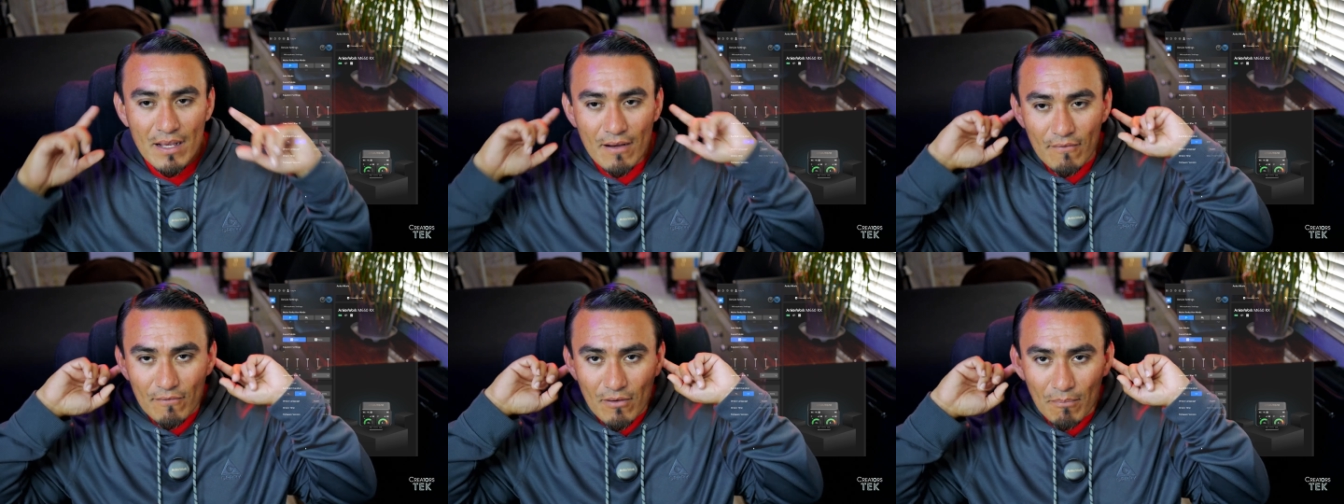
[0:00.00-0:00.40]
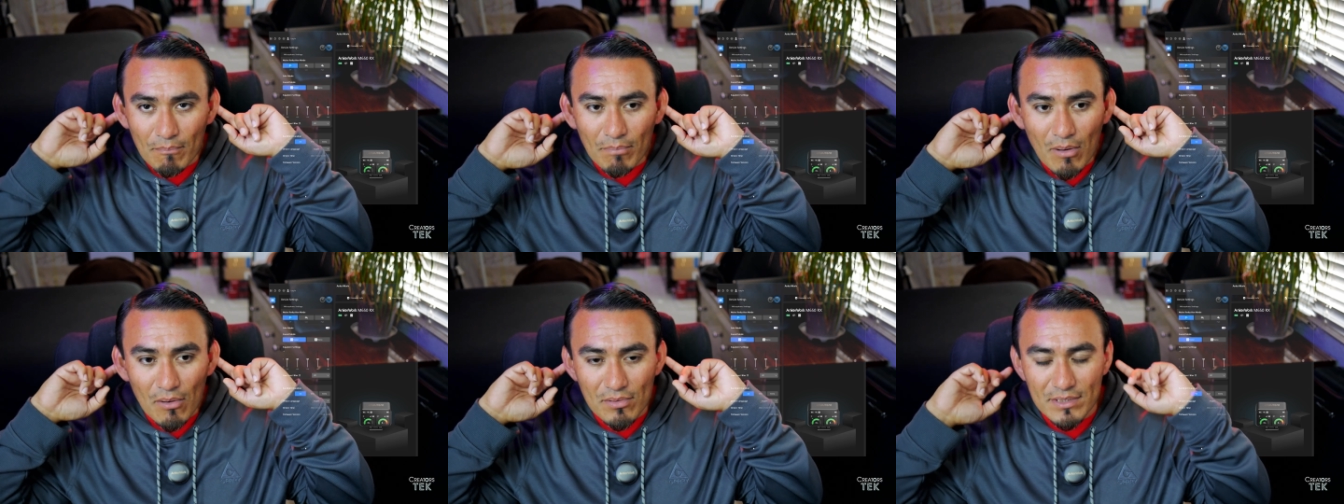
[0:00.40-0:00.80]
from
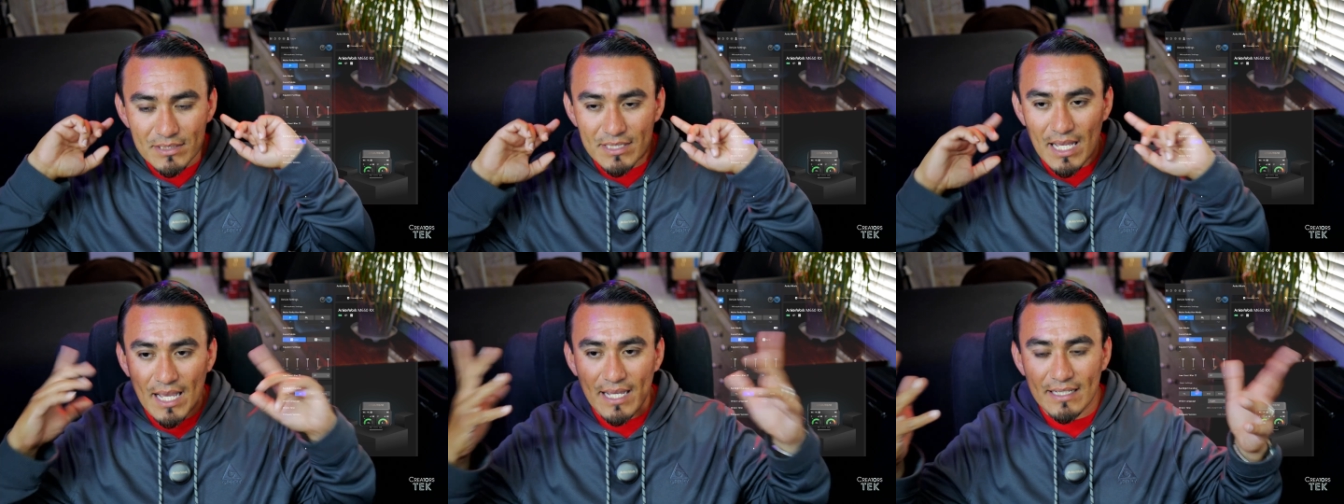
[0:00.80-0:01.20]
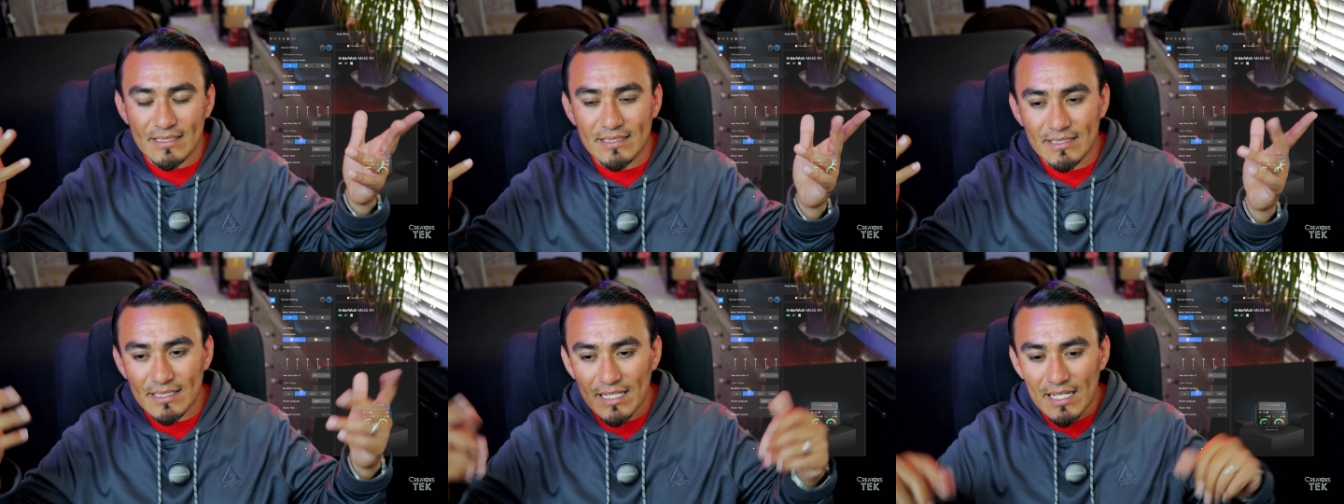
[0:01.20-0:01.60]
both
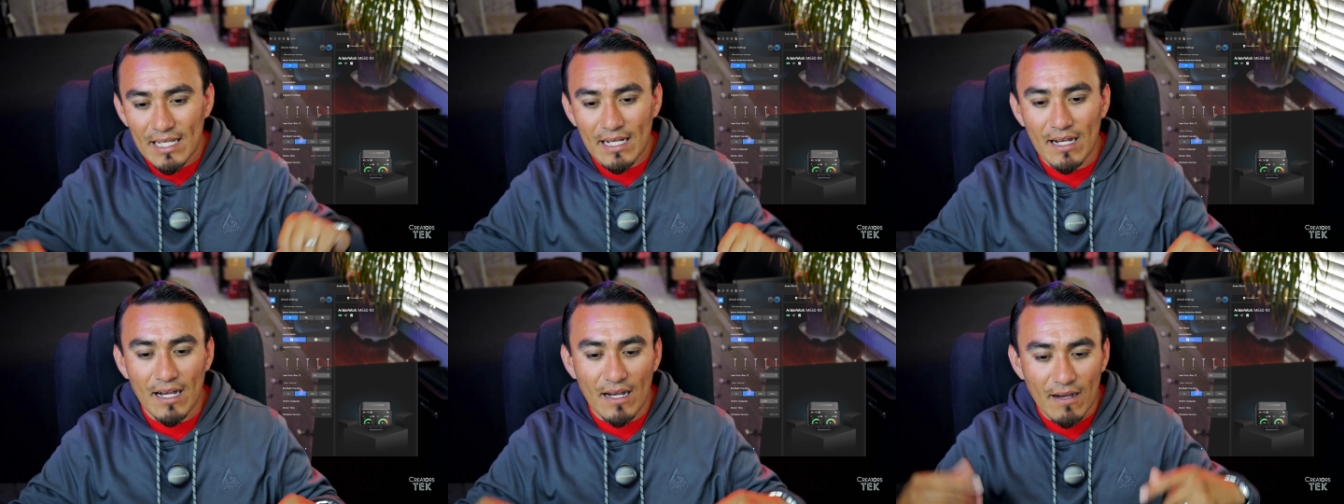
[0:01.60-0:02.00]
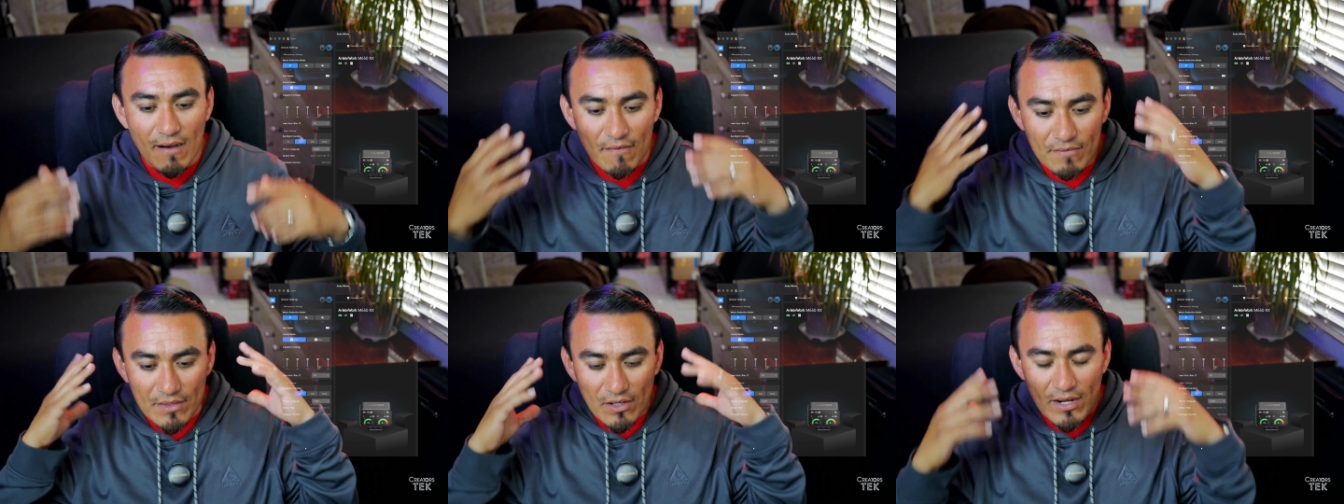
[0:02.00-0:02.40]
sides uh,
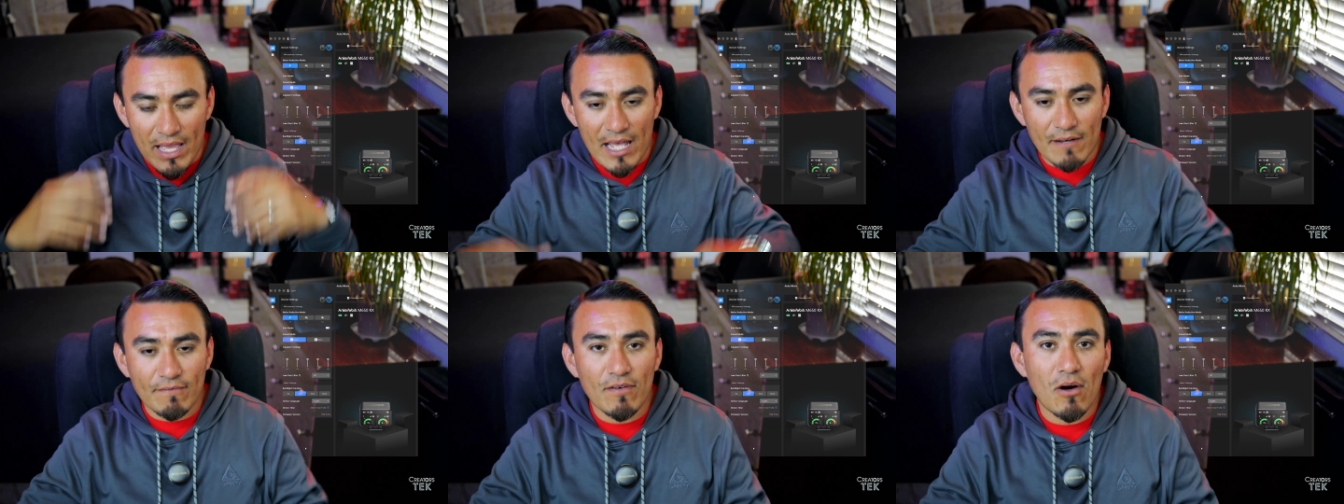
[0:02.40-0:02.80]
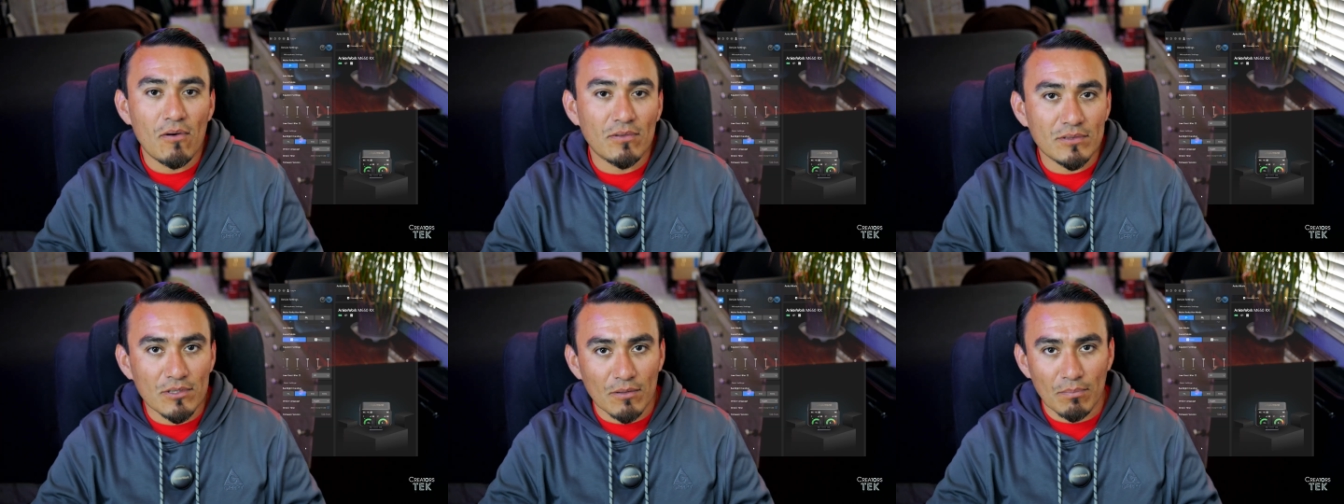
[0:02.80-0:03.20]
of their
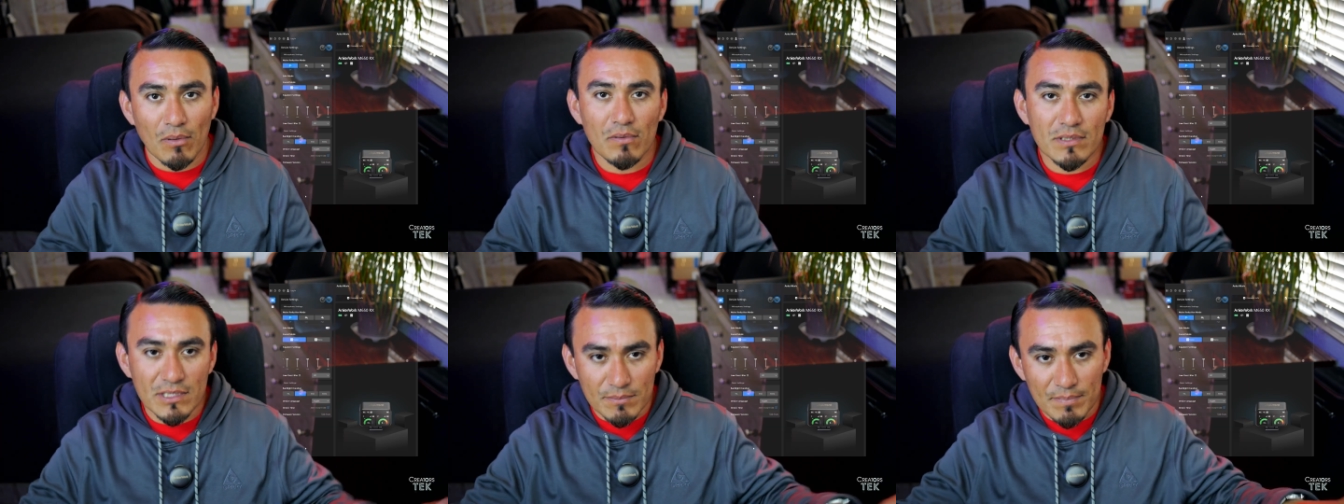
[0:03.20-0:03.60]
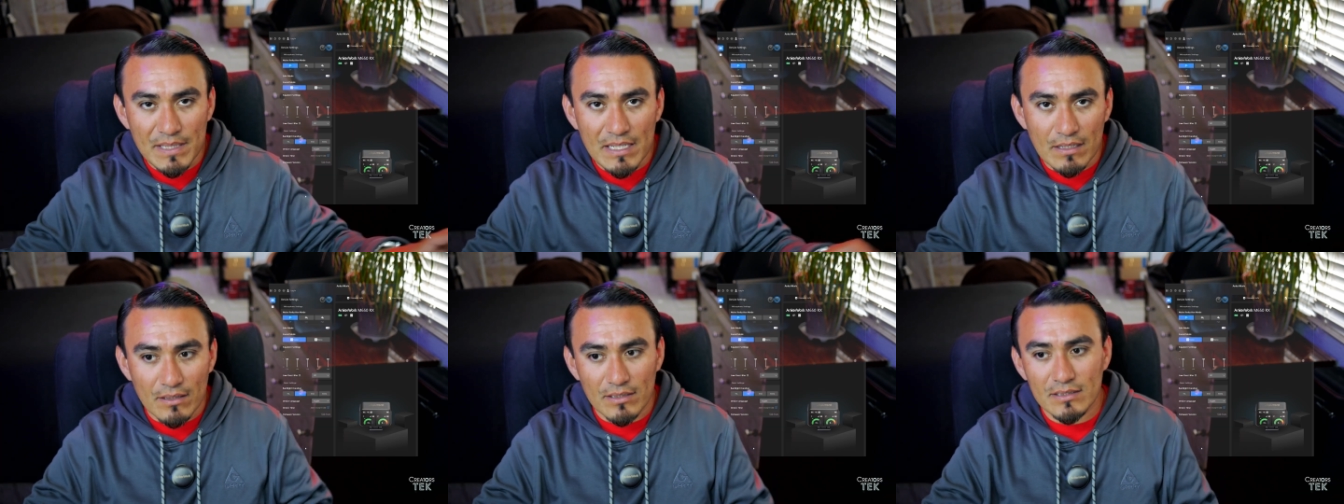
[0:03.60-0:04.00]
headphones or both
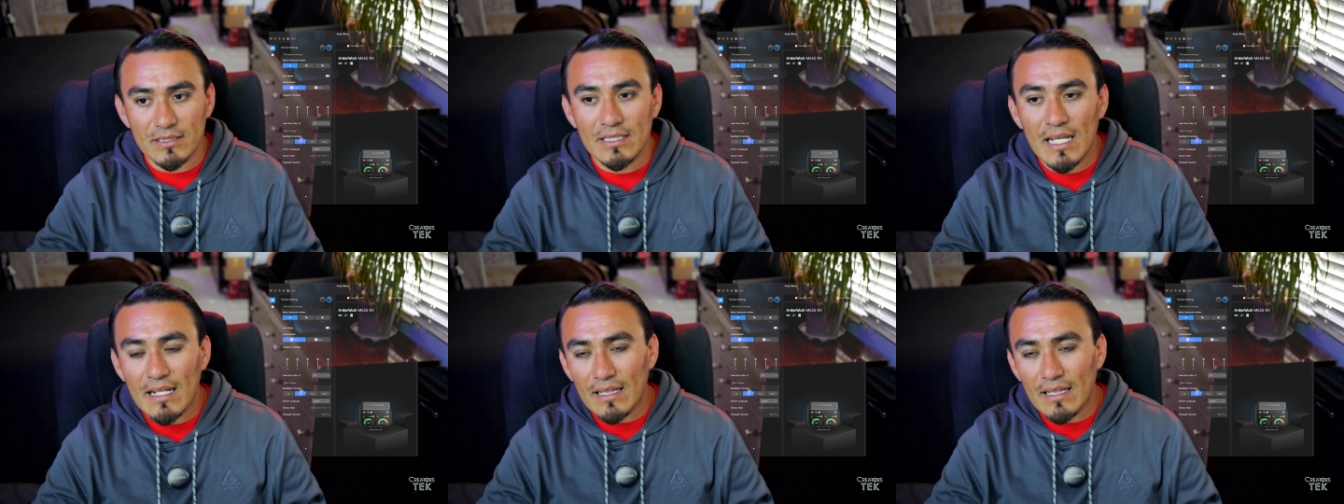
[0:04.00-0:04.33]
speakers,